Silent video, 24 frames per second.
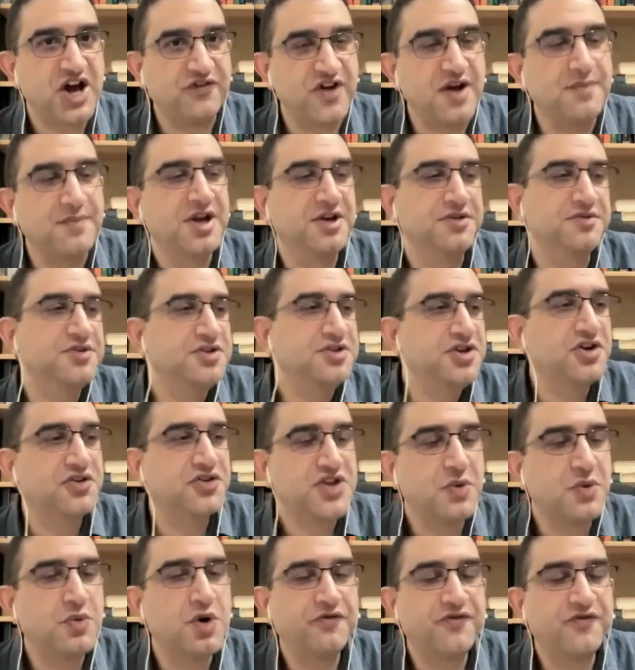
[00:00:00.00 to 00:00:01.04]
There
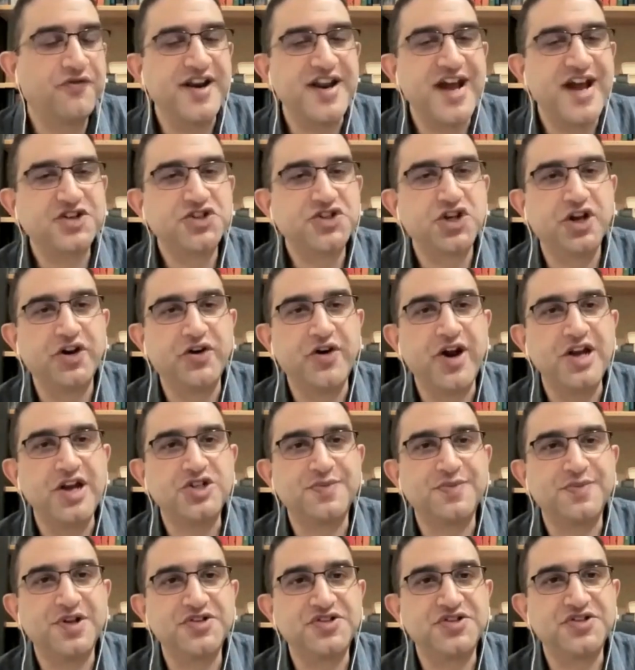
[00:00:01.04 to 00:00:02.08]
were financial
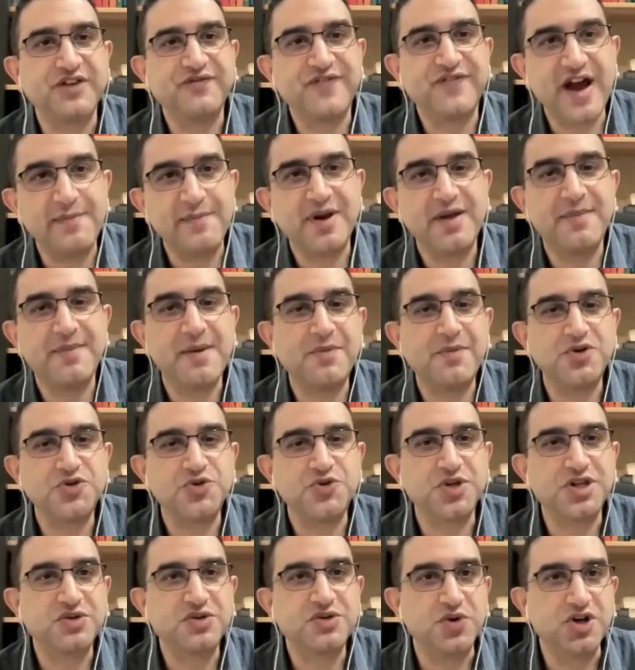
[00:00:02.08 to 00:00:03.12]
arrangements and family members
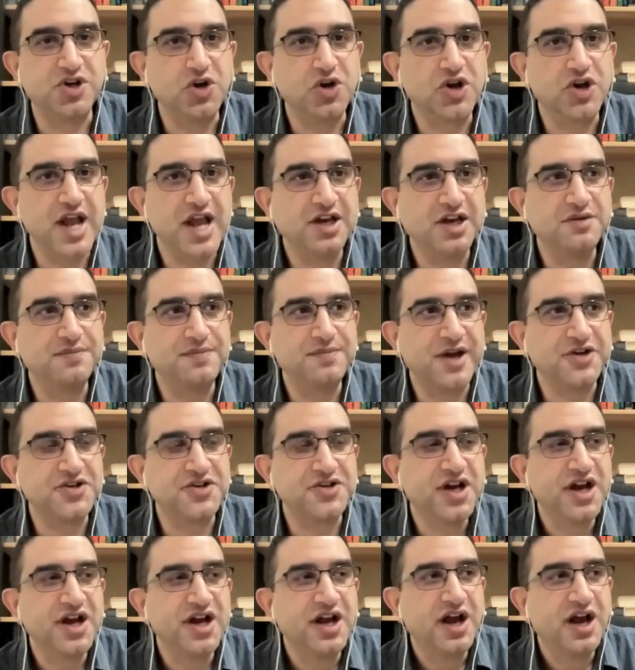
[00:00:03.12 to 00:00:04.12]
would look in, but